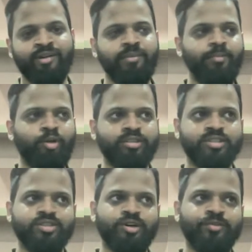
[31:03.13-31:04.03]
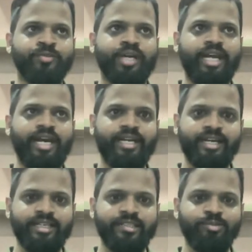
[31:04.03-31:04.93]
from the process of
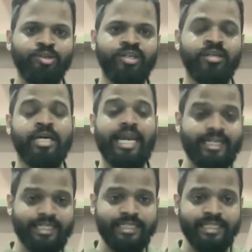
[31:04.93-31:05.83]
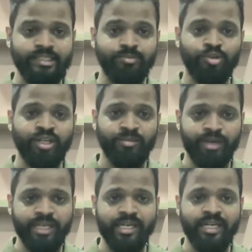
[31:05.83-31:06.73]
creating a testimonial, collecting the testimonial,
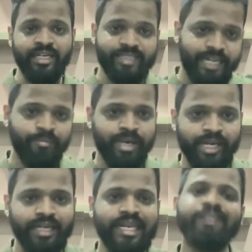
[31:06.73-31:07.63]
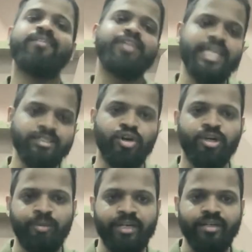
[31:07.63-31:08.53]
bringing it, and then making it live, everything is
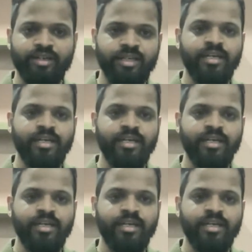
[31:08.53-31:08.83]
automated,